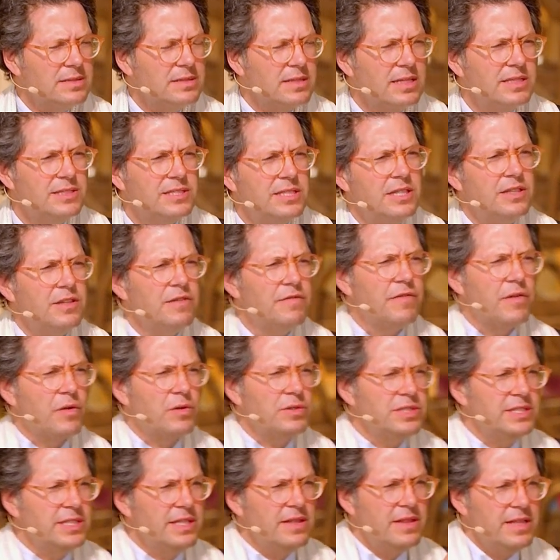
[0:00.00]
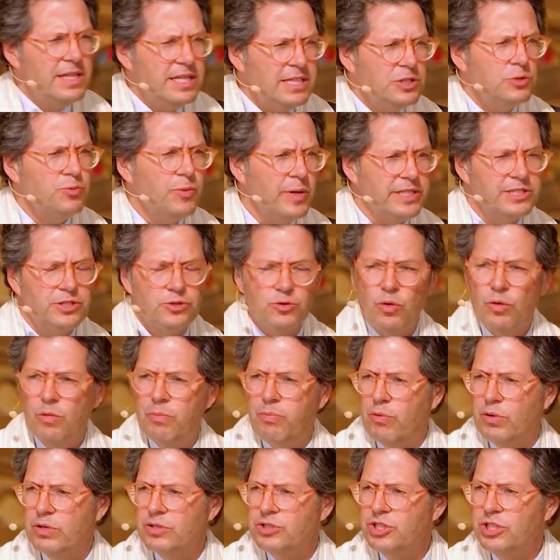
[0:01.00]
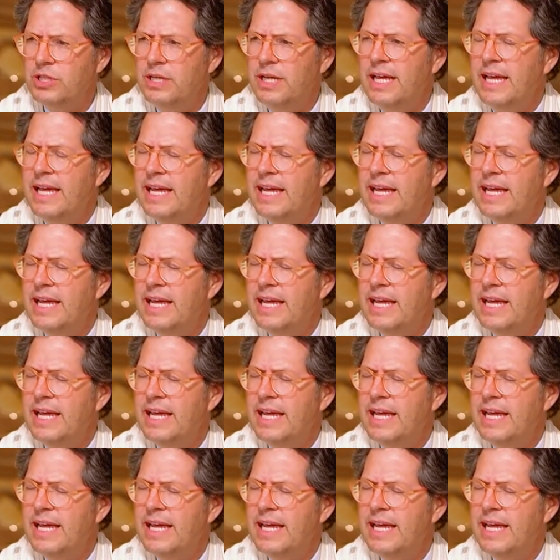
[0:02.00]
Because in the verse in this week's Torah portion,